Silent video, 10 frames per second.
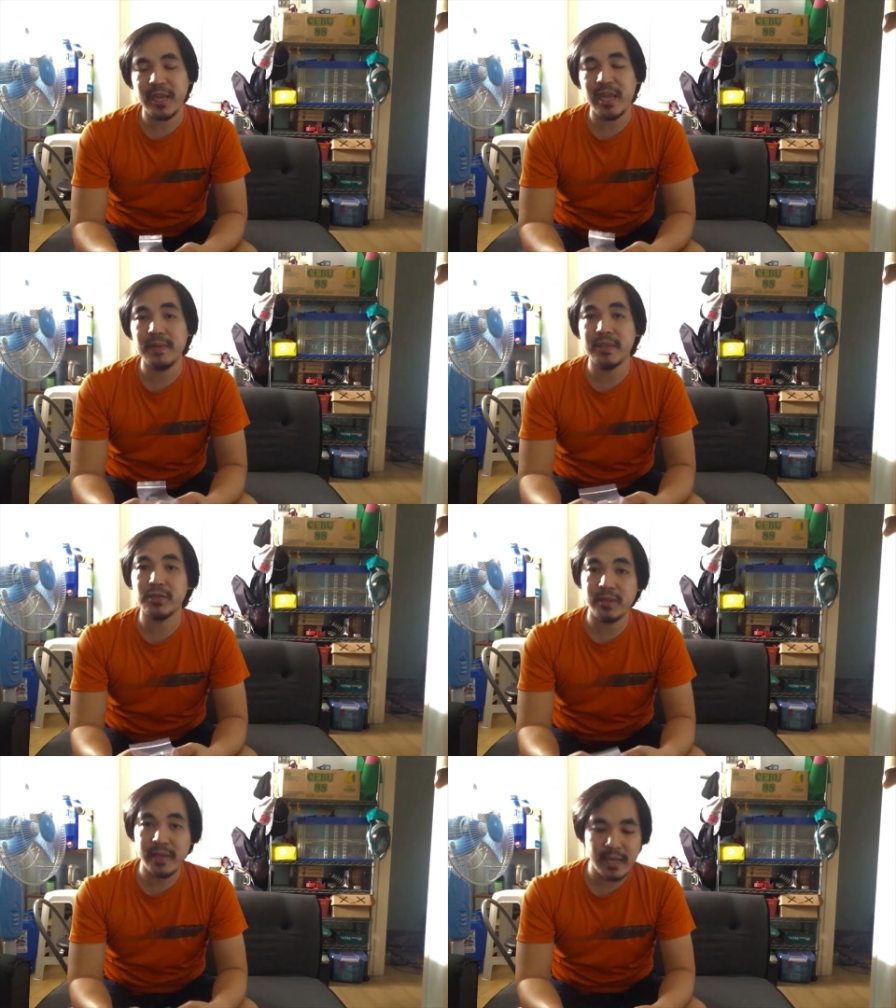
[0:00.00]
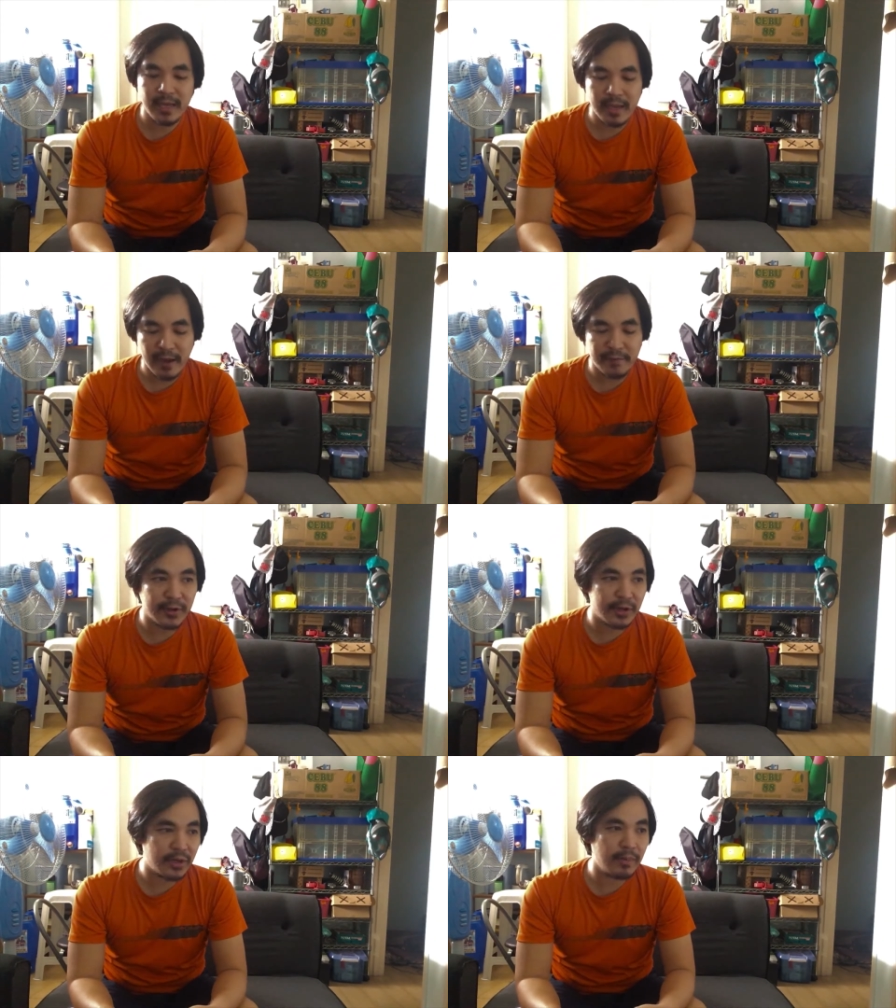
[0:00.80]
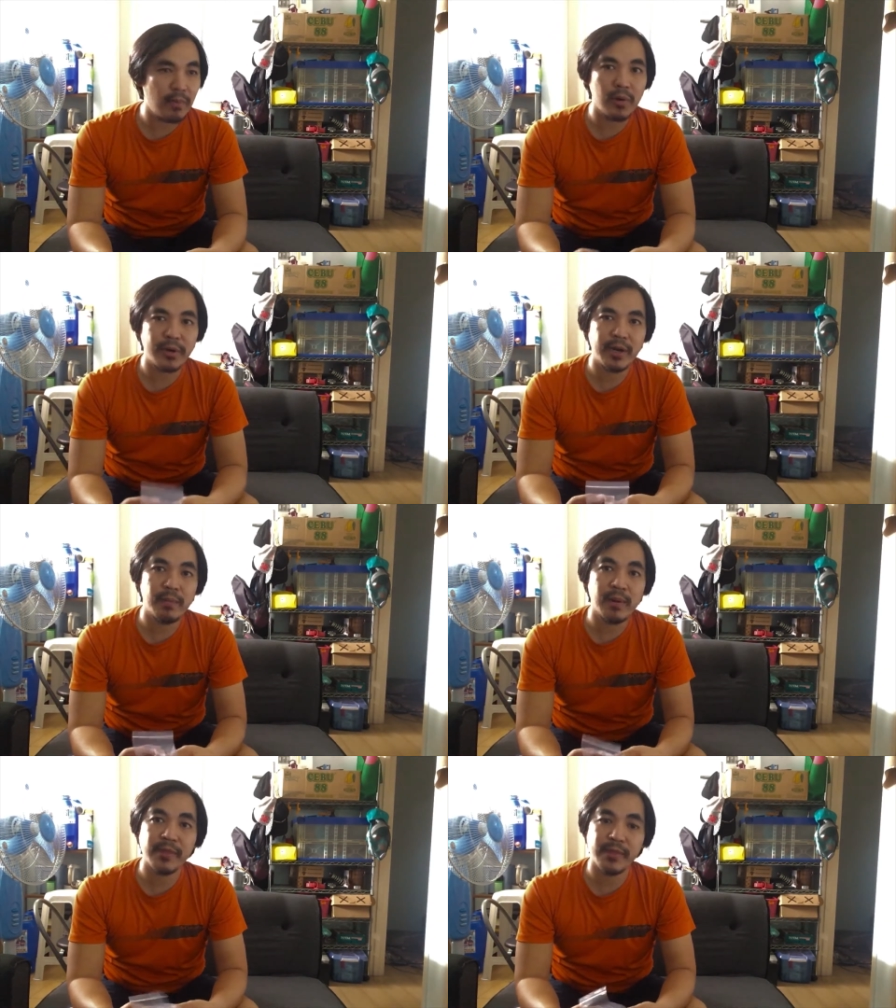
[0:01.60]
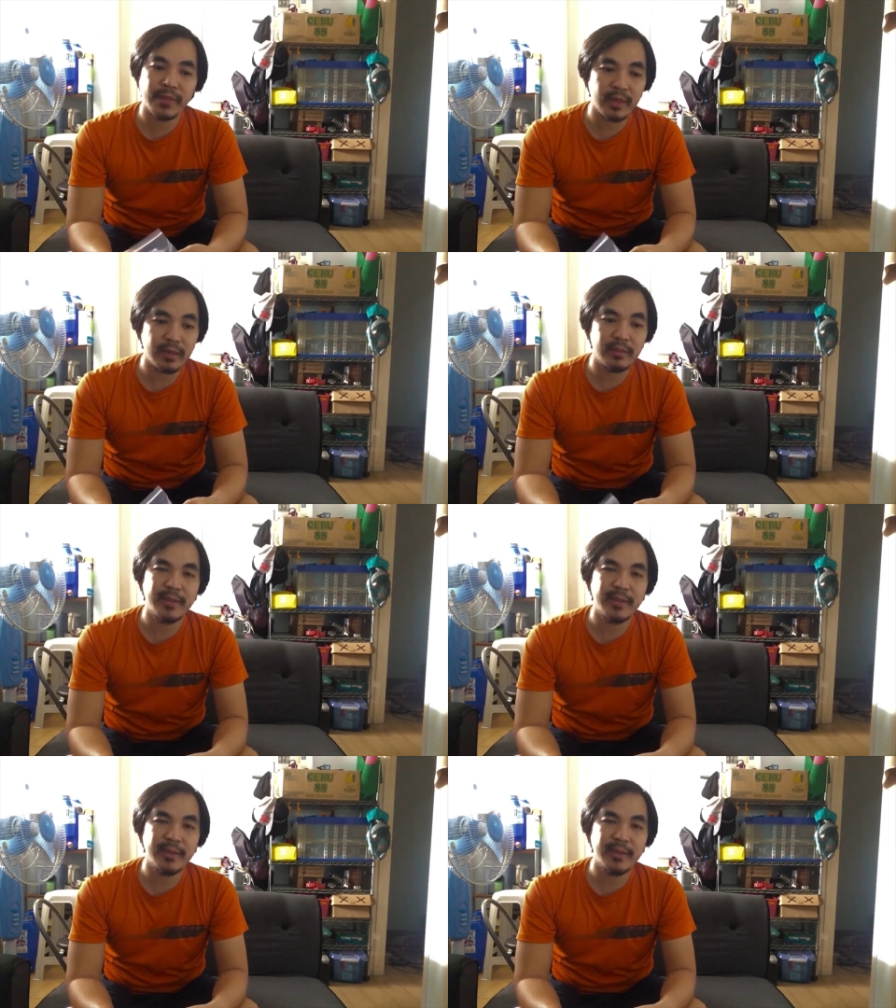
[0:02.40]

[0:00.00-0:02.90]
came in today after more than a month